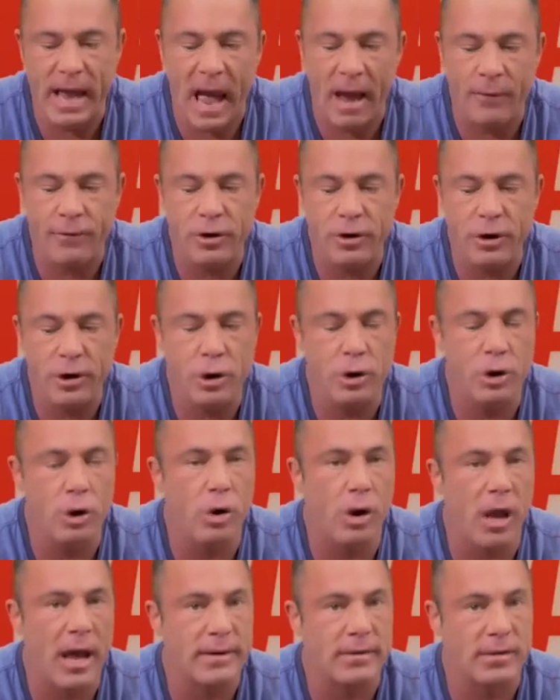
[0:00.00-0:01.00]
after you
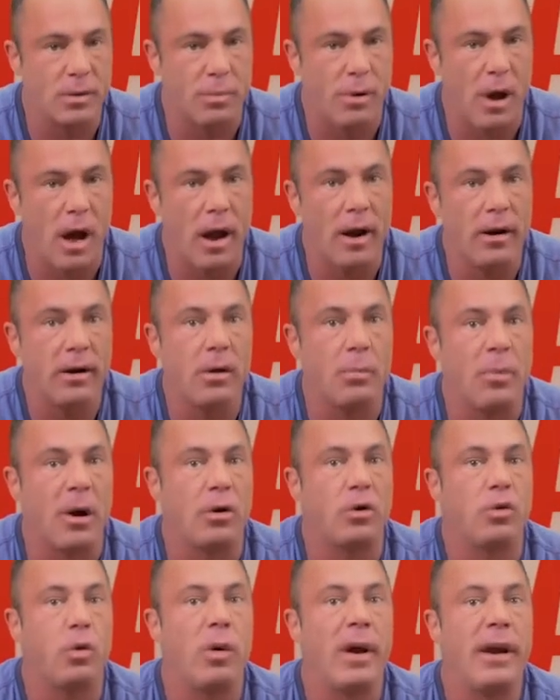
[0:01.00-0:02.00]
utilize the product
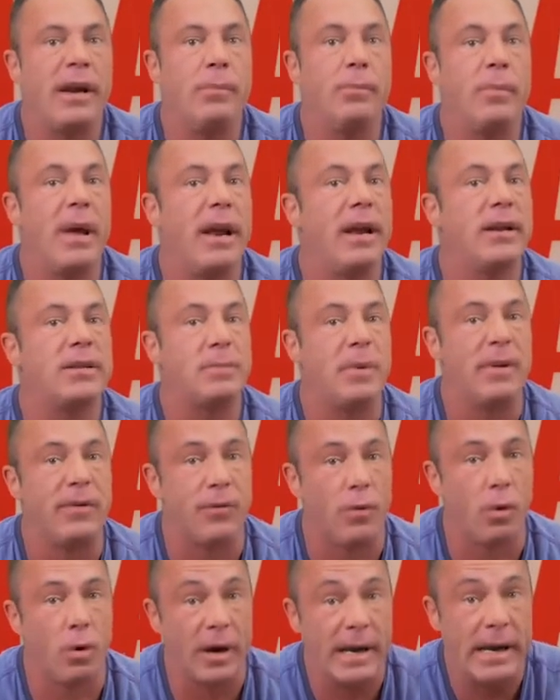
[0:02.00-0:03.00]
about 20 minutes
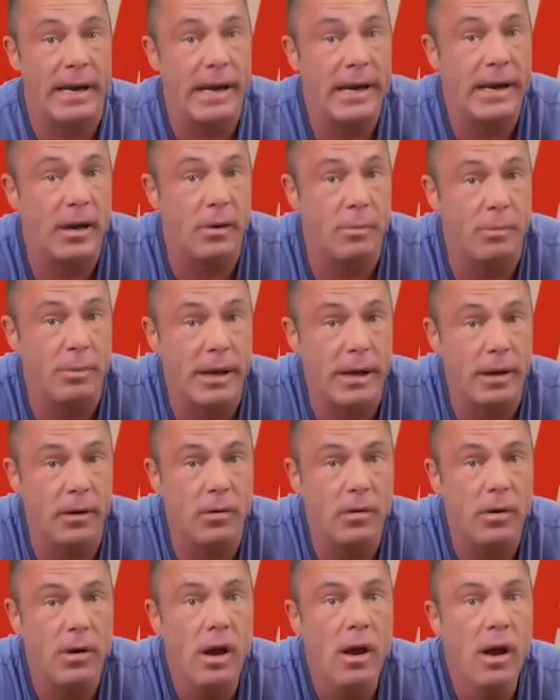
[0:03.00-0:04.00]
before eating a
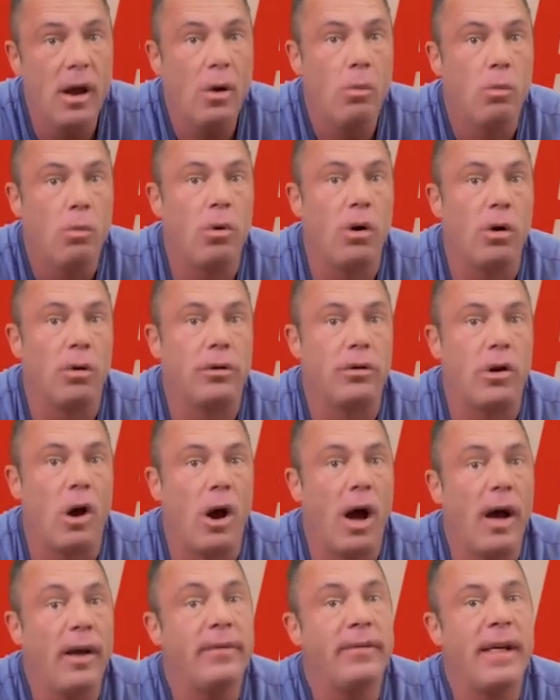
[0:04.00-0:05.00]
meal will
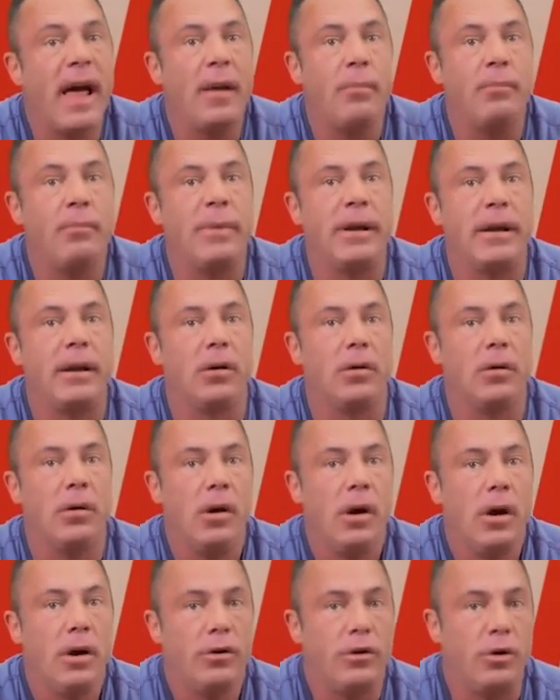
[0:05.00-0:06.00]
cause that meal
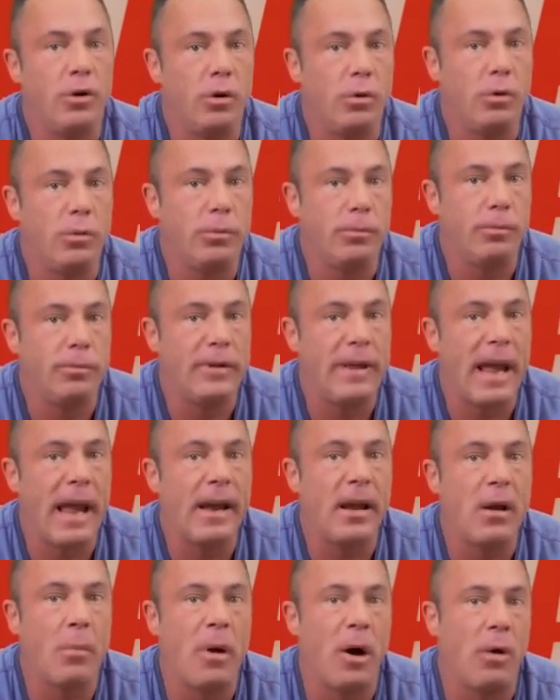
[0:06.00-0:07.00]
to
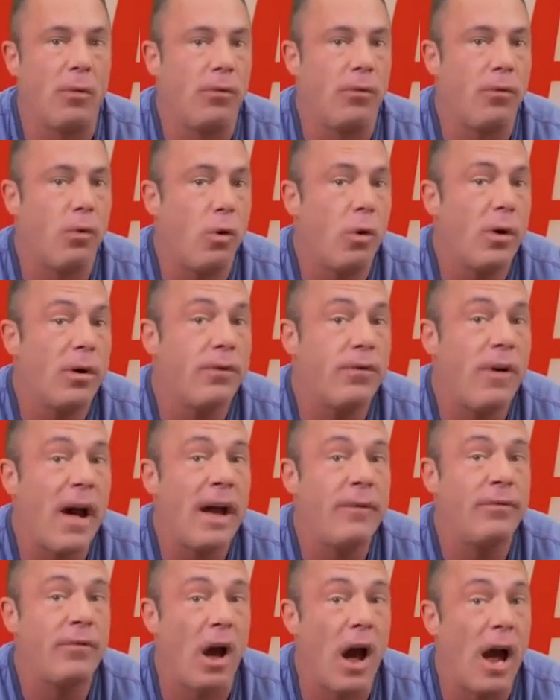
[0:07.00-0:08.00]
take about 4 to
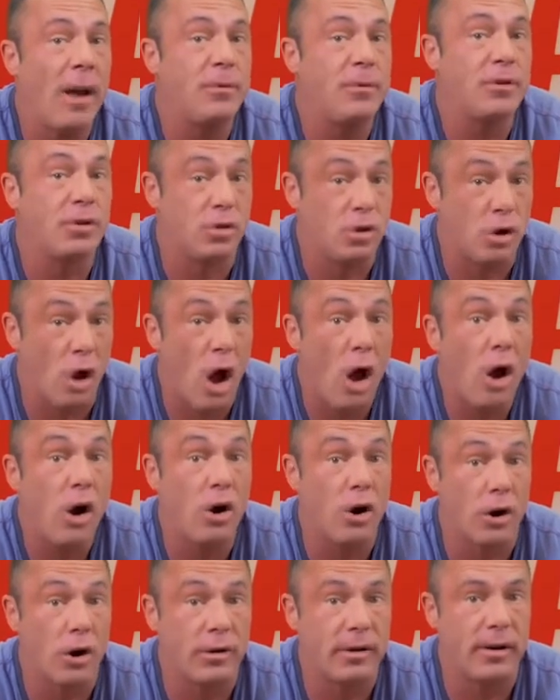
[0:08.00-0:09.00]
5 times
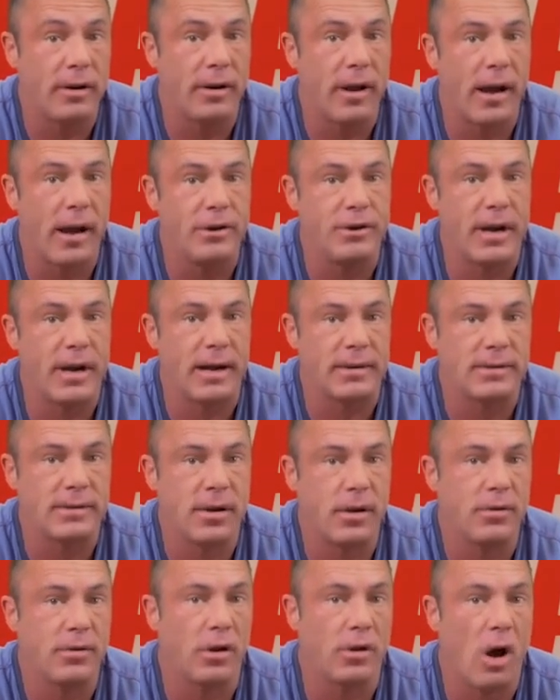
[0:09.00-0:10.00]
longer to
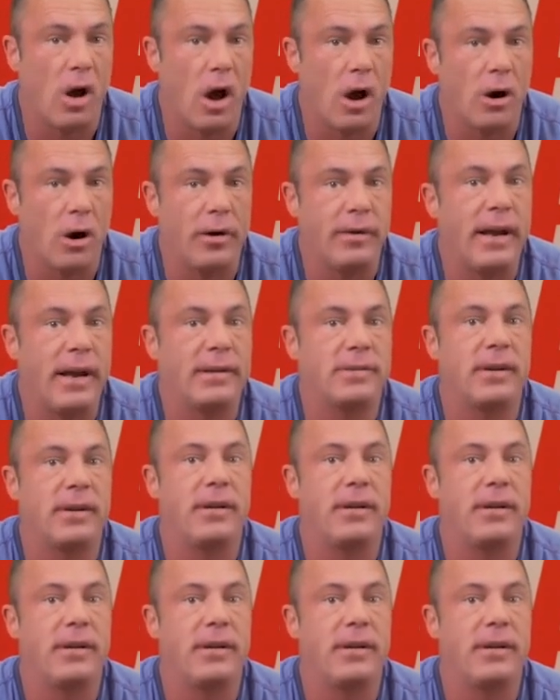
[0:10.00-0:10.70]
digest. The longer it takes to